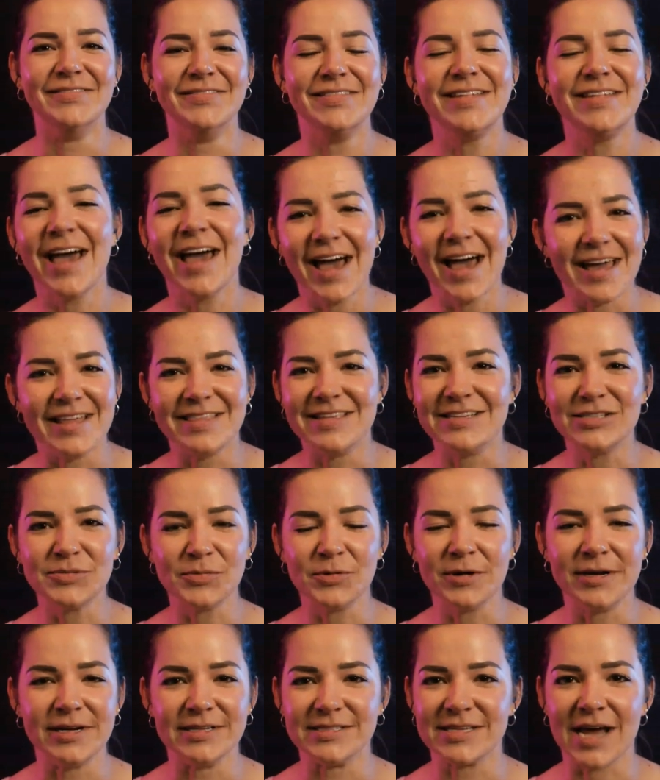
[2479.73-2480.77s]
Yeah. At this
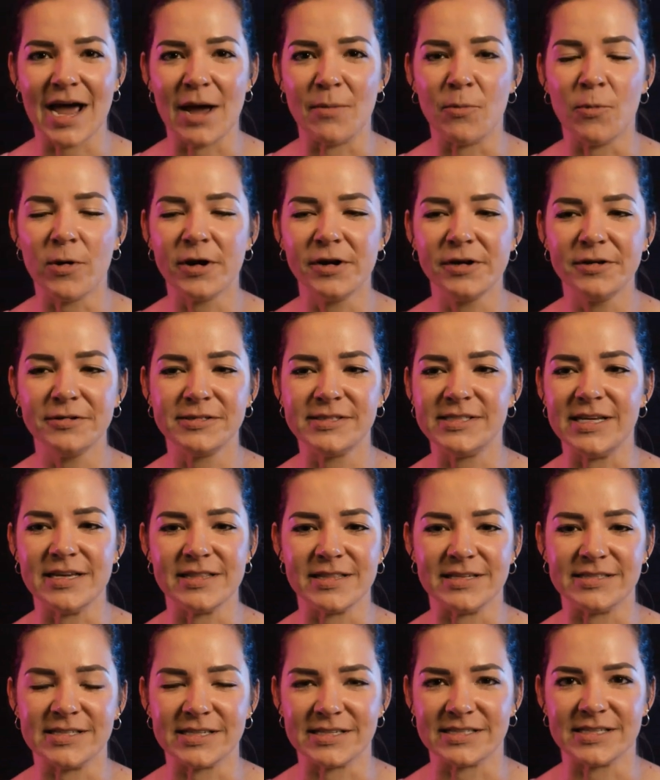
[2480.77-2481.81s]
point in time, what are you seeing
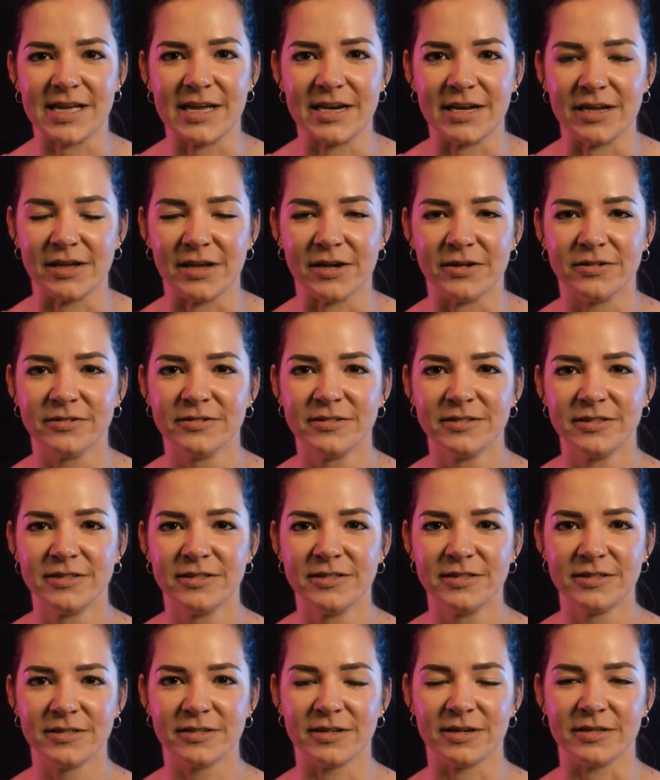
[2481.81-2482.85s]
that's exciting you
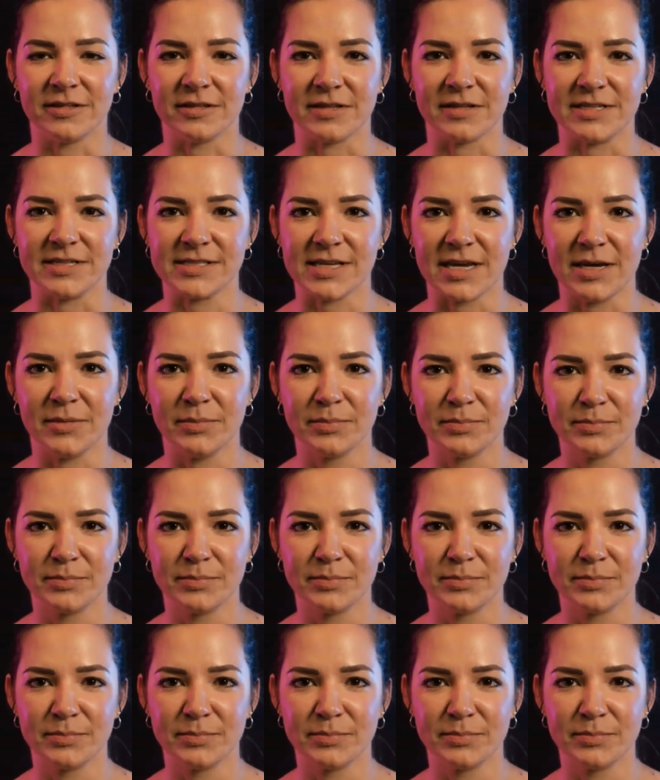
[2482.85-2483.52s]
on the landscape?